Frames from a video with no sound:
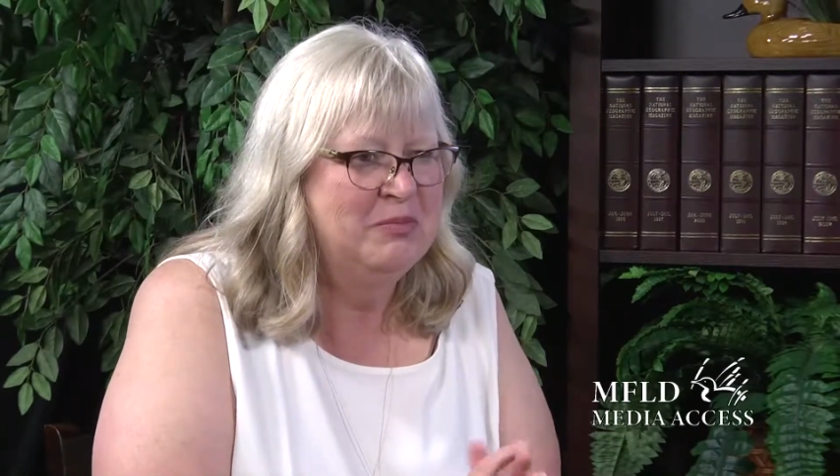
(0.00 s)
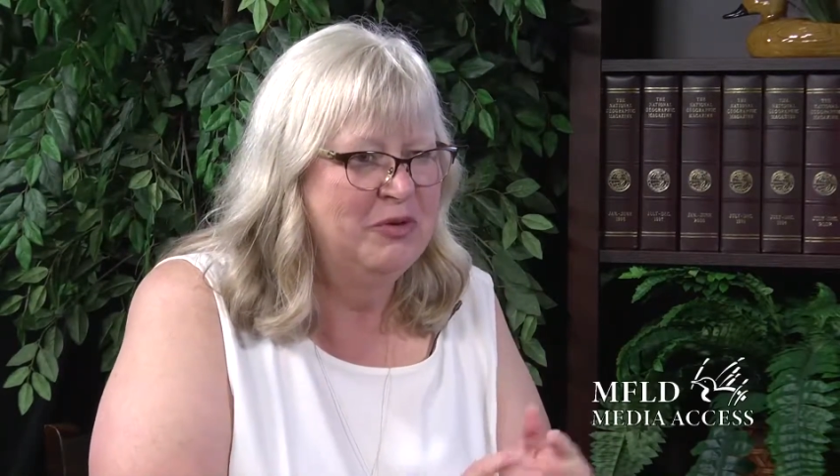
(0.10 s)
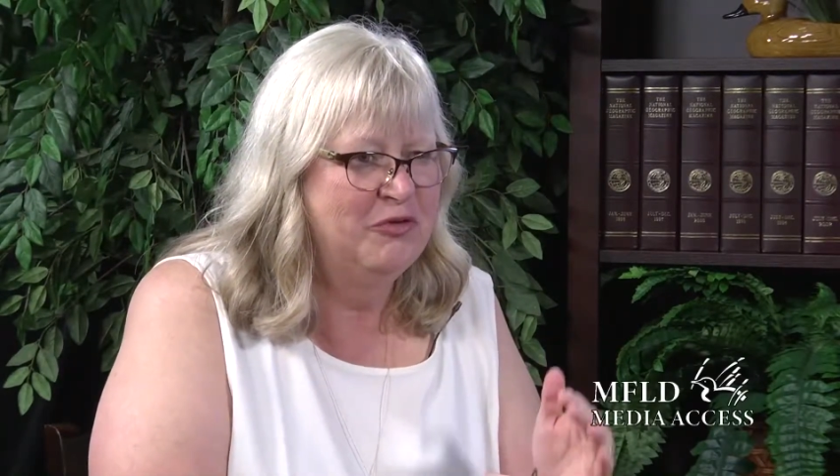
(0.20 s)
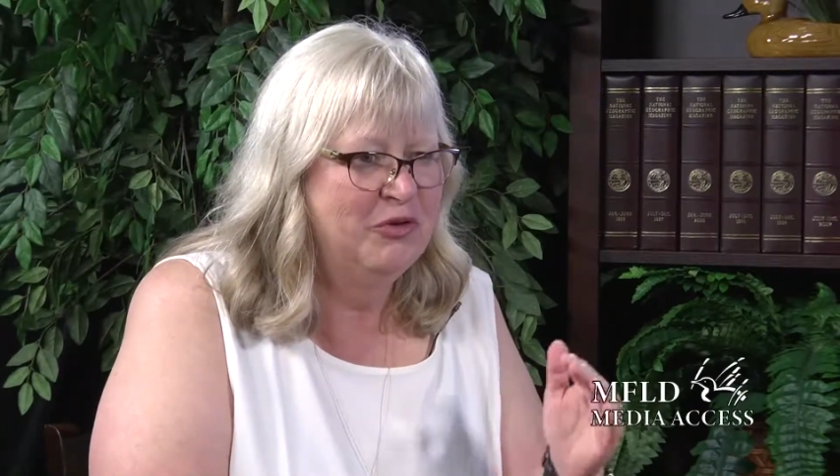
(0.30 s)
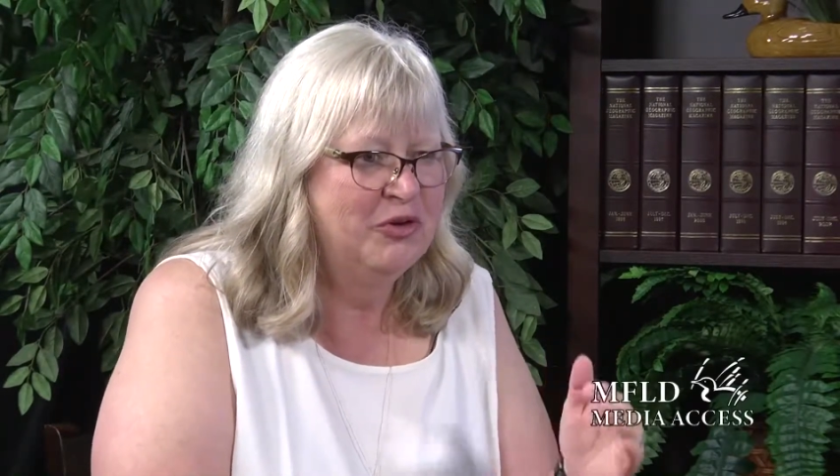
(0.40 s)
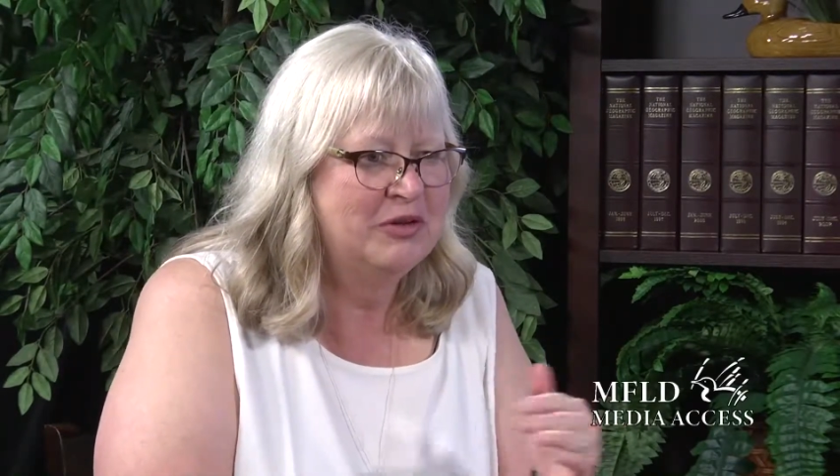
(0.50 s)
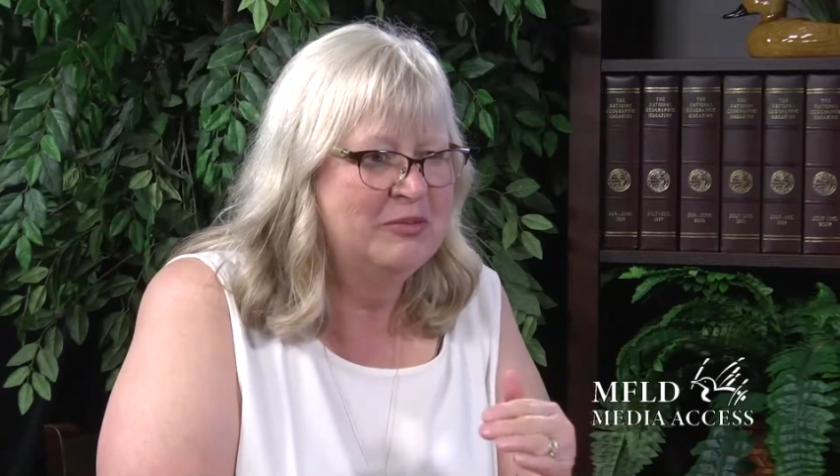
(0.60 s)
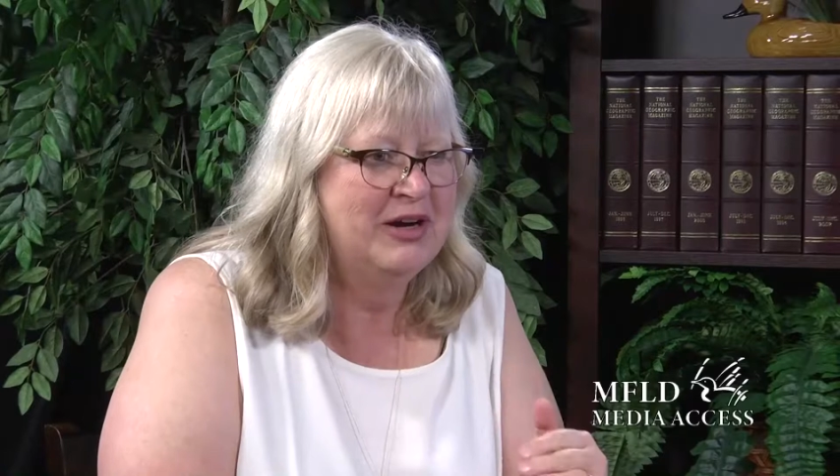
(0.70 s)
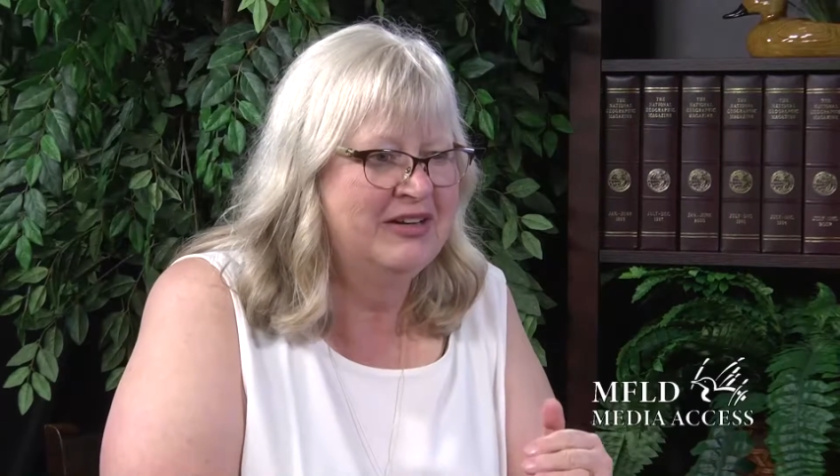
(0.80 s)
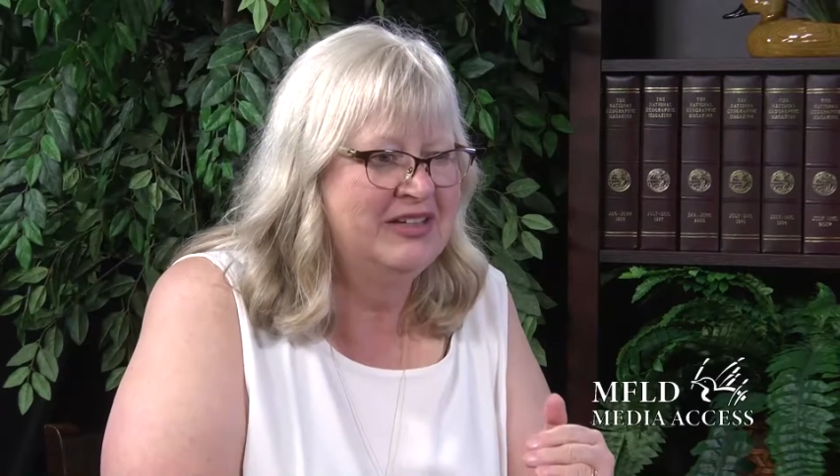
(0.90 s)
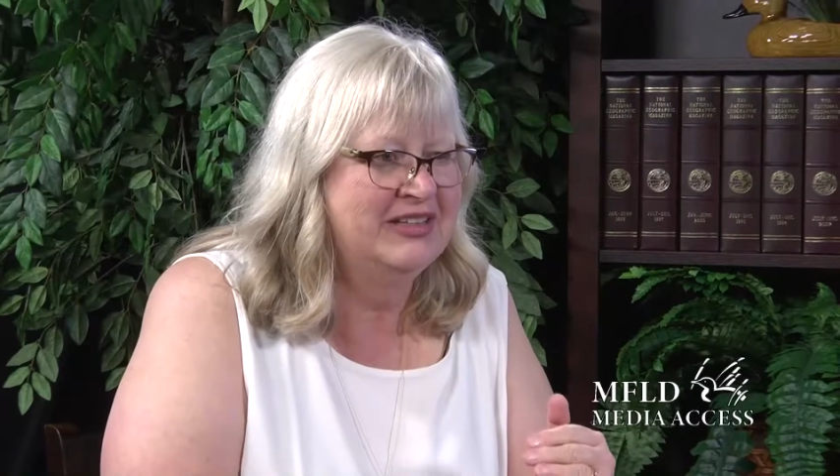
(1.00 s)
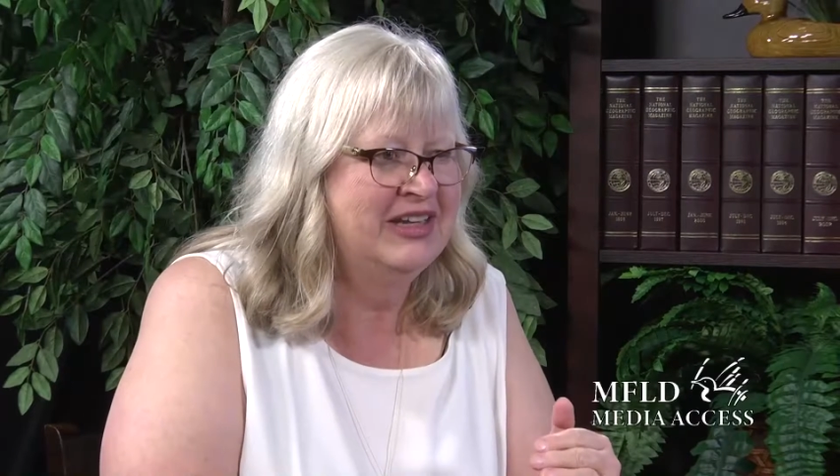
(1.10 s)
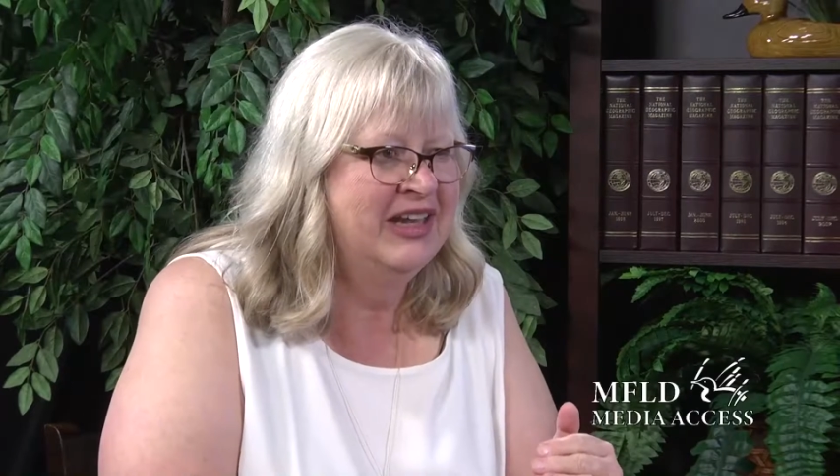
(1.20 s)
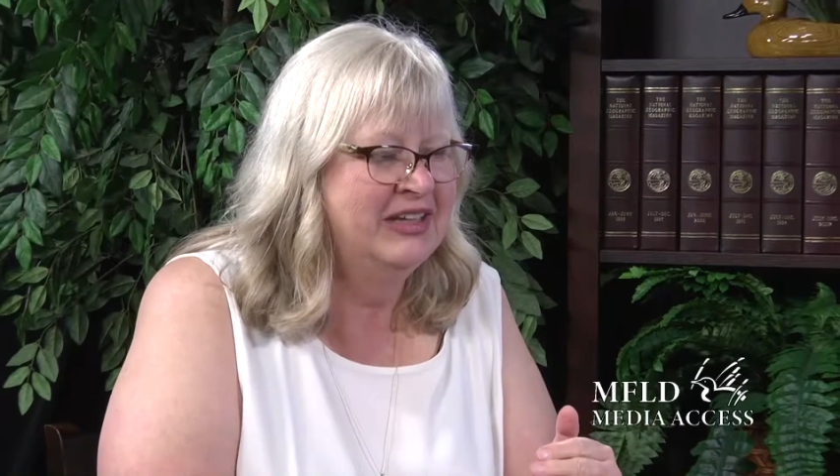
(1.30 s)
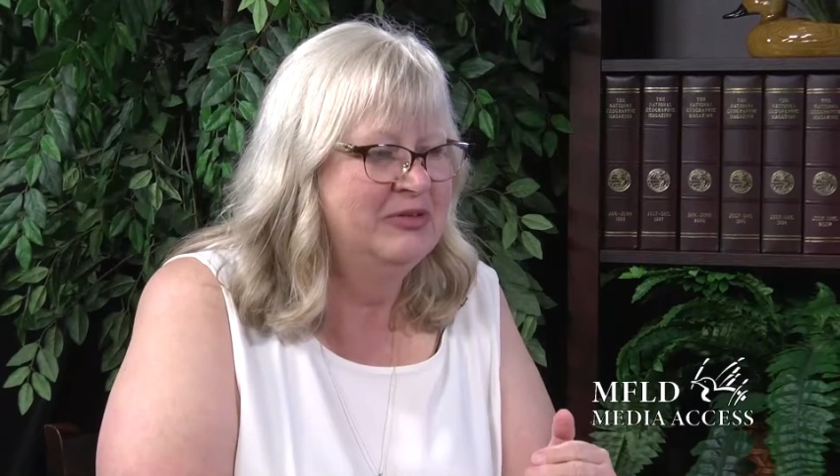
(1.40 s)
before the market
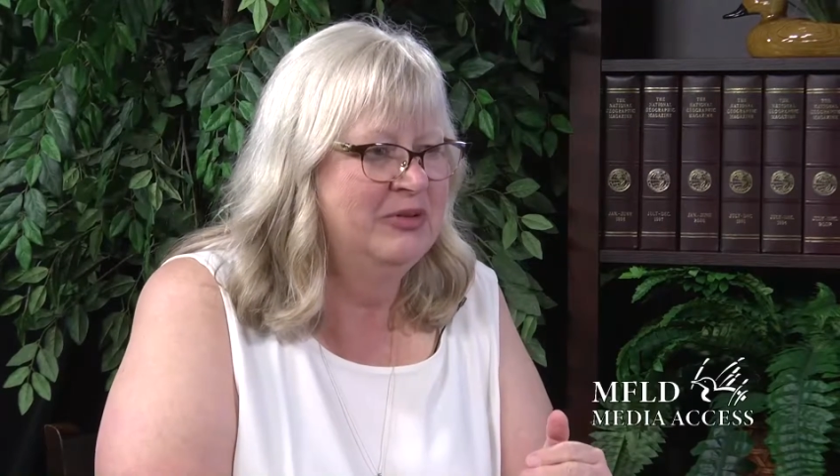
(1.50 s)
tanked,